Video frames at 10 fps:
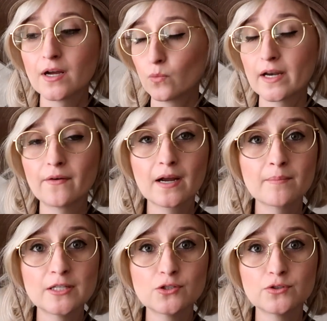What I
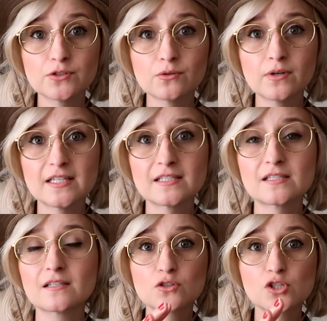recommend you do
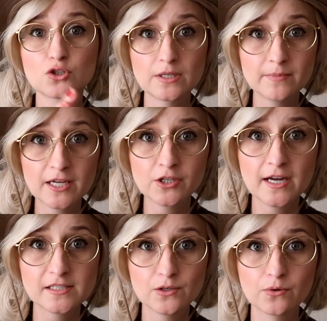is streamline your
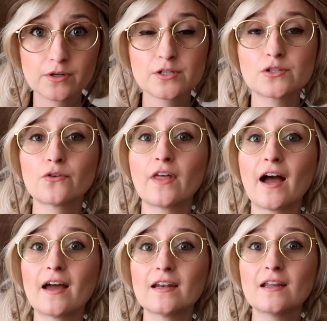Etsy orders so
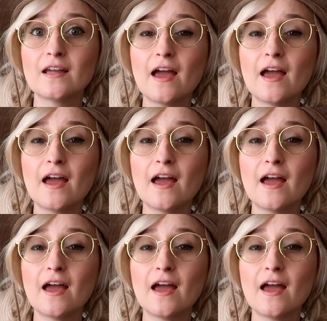that